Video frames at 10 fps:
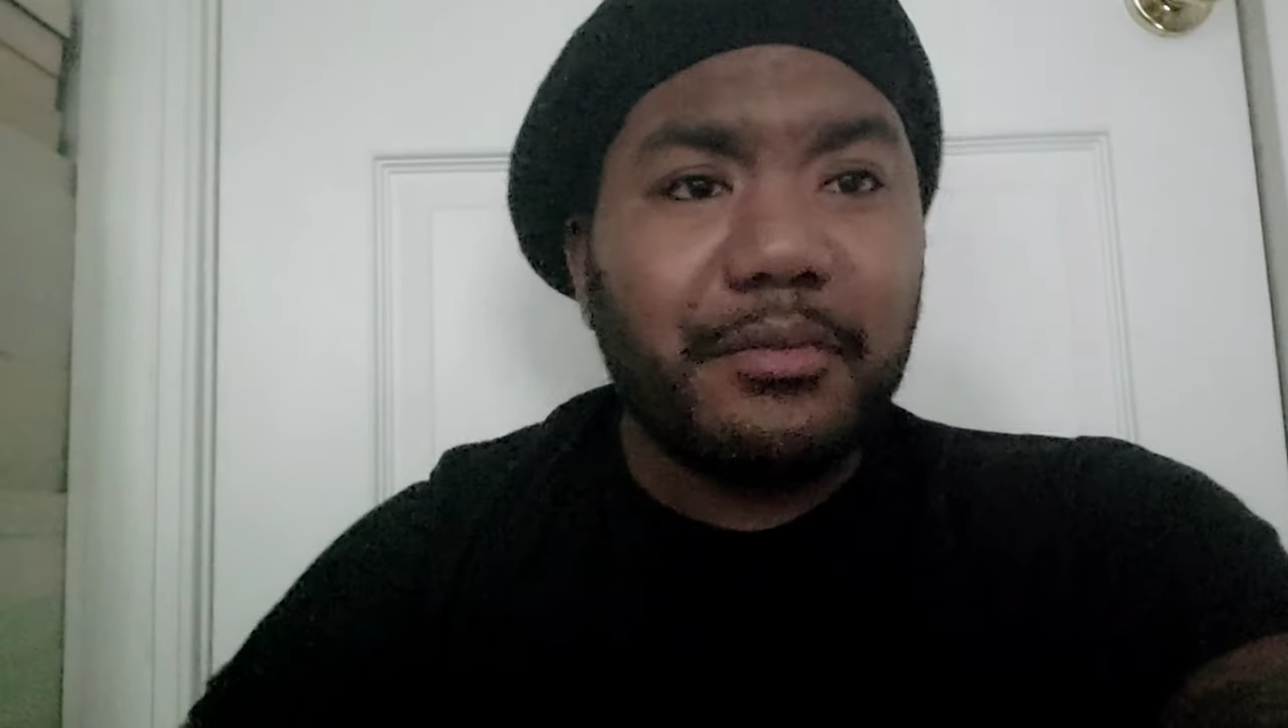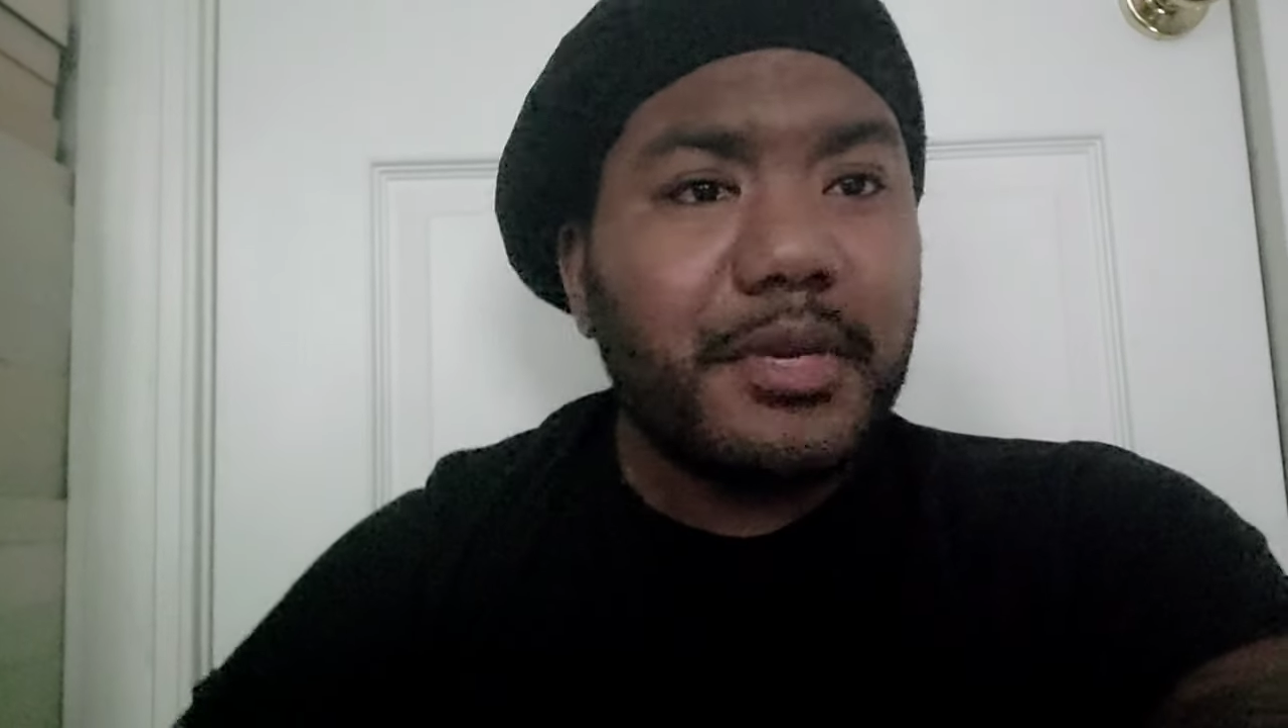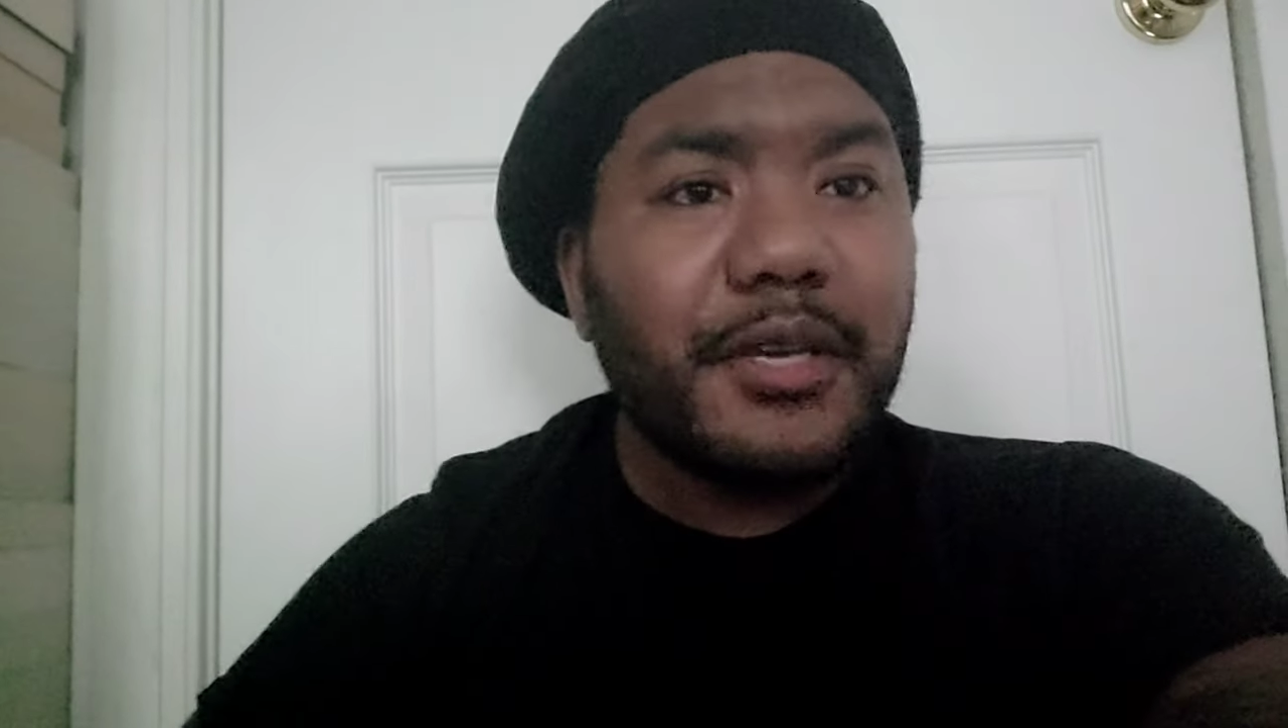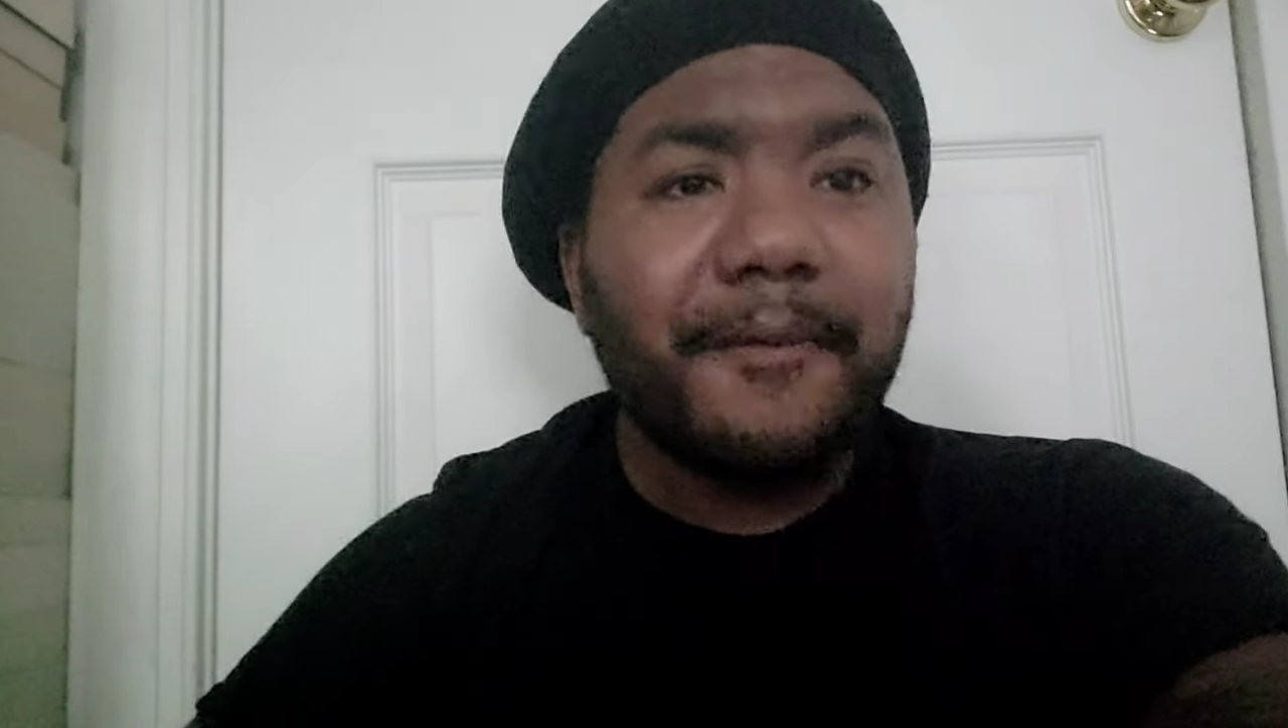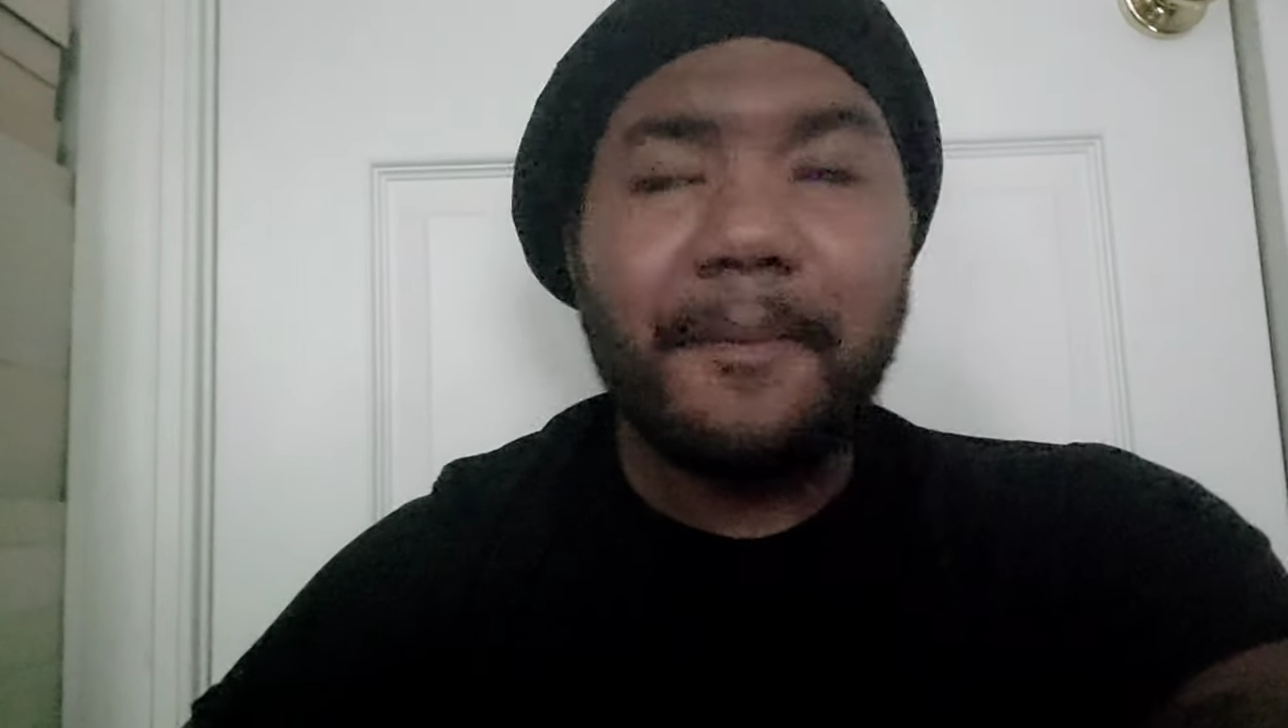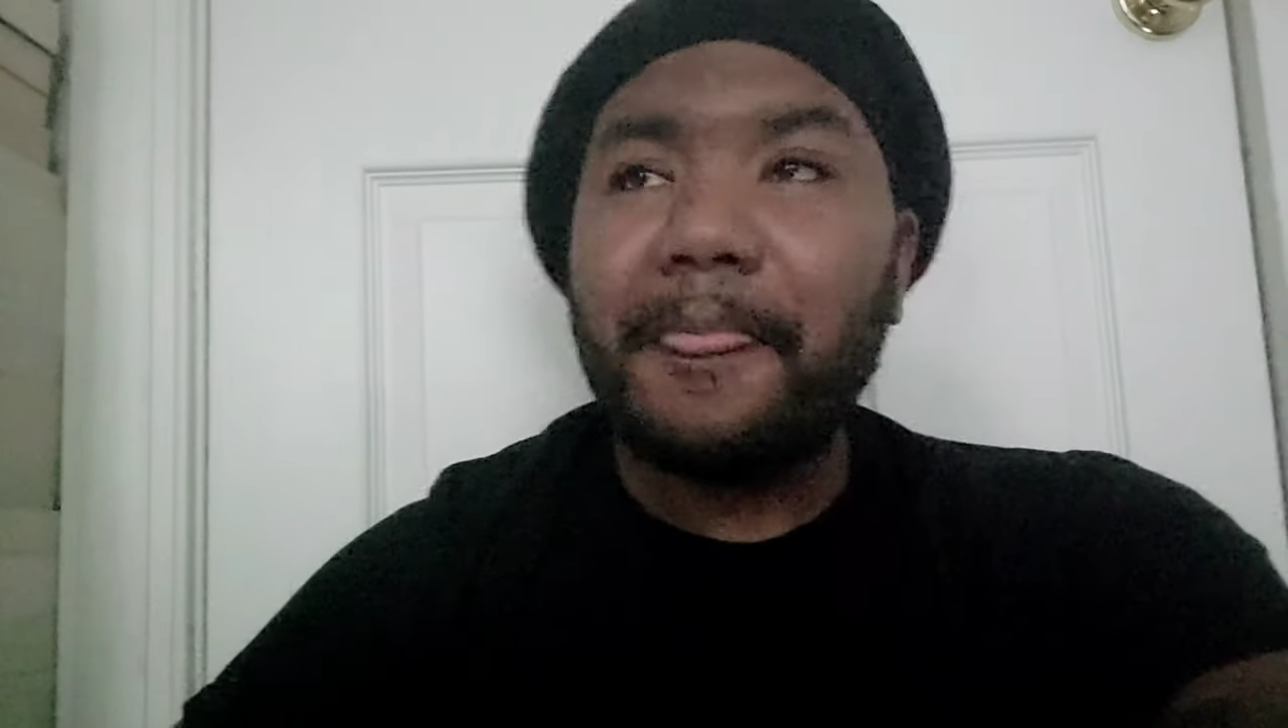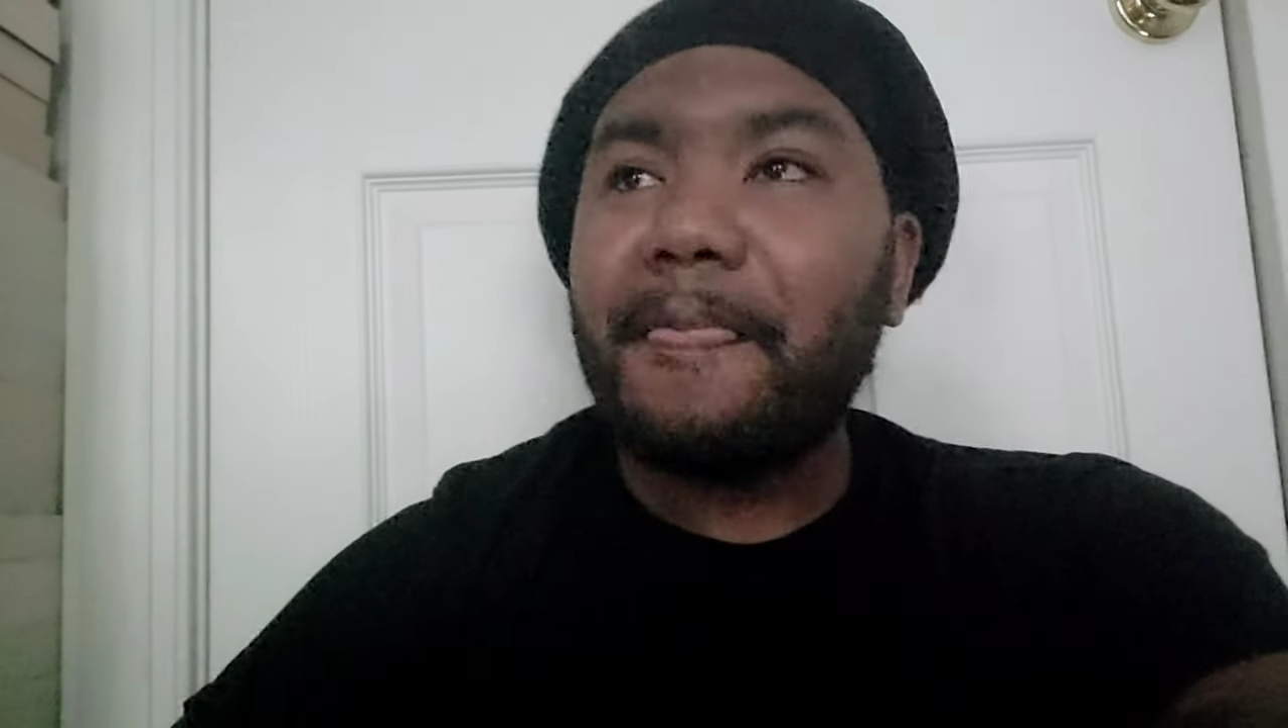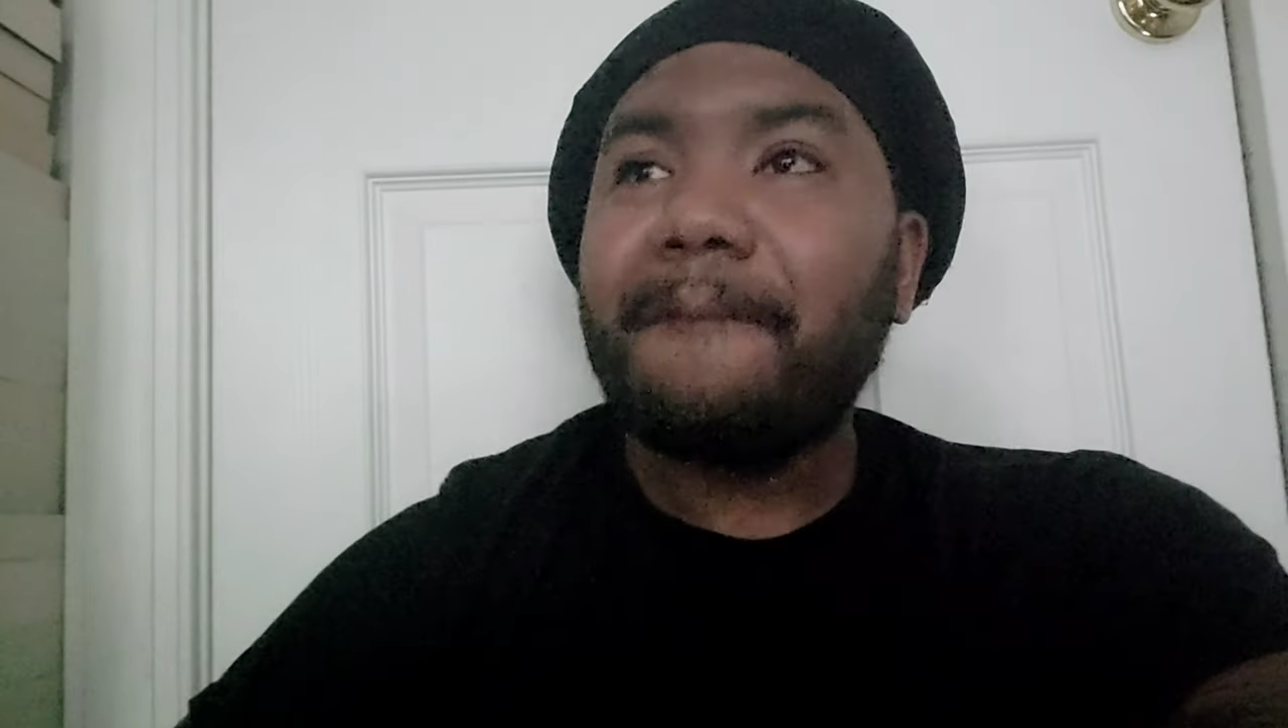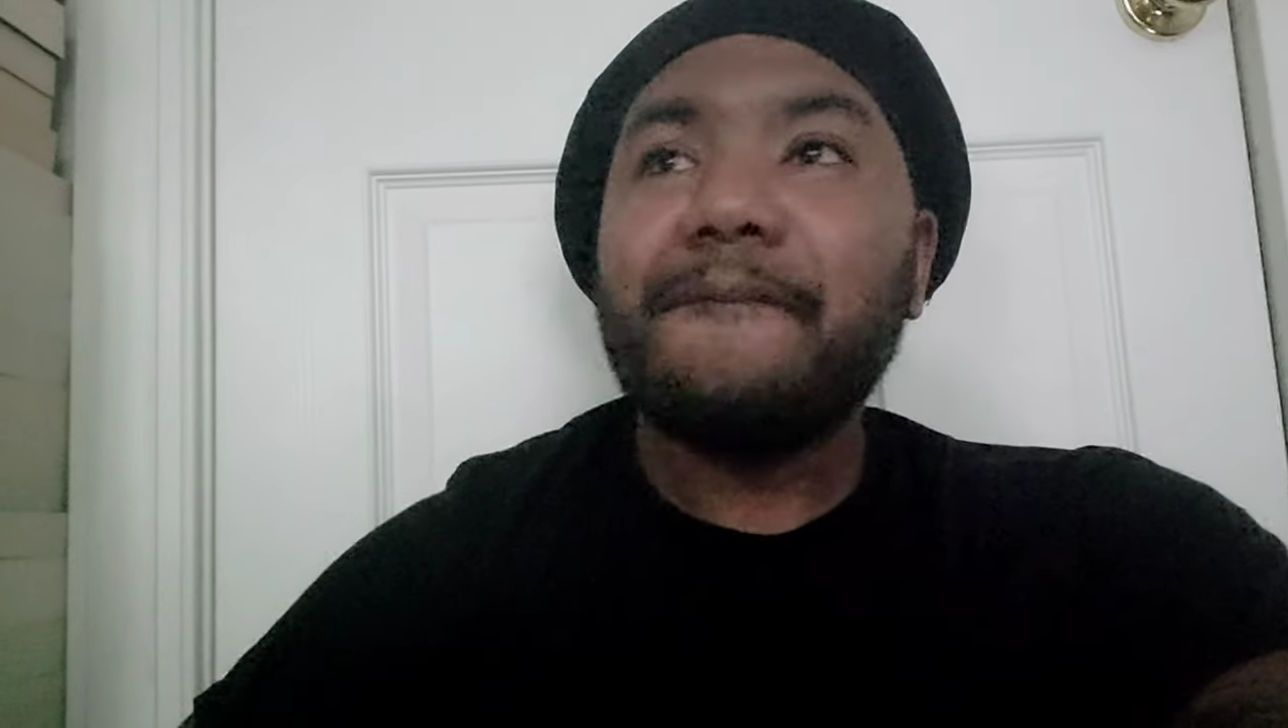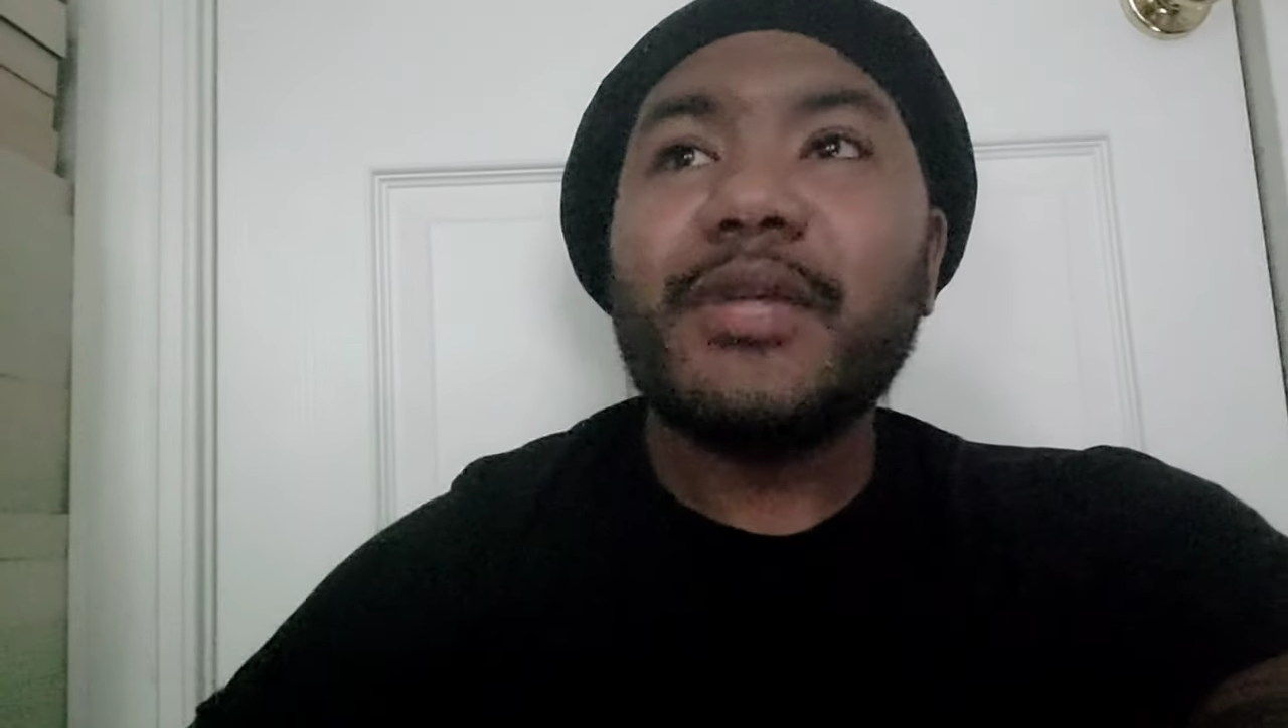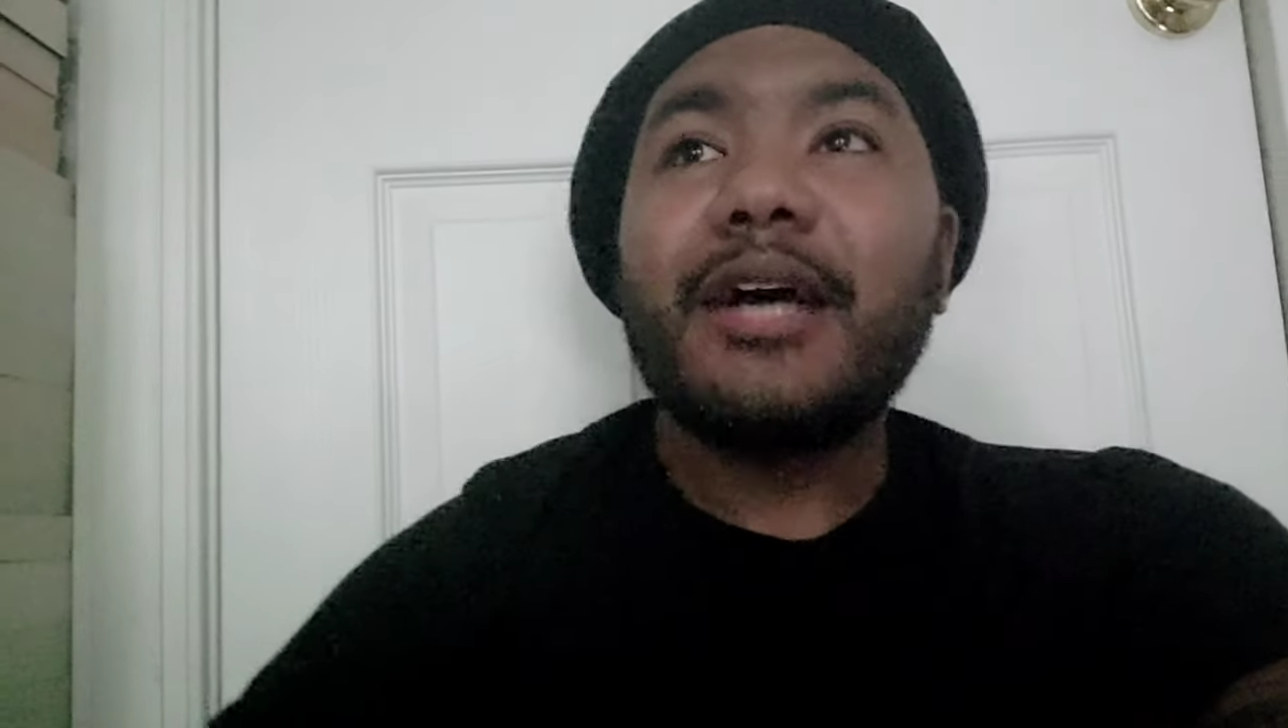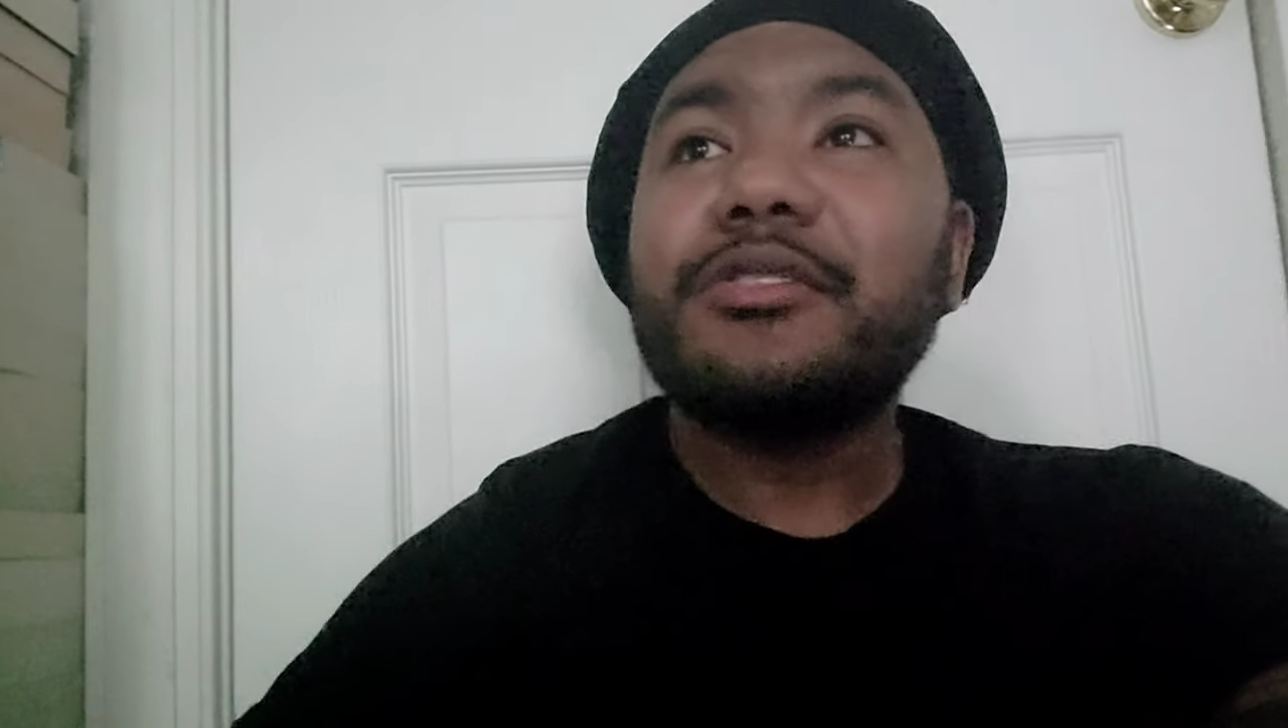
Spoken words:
me, I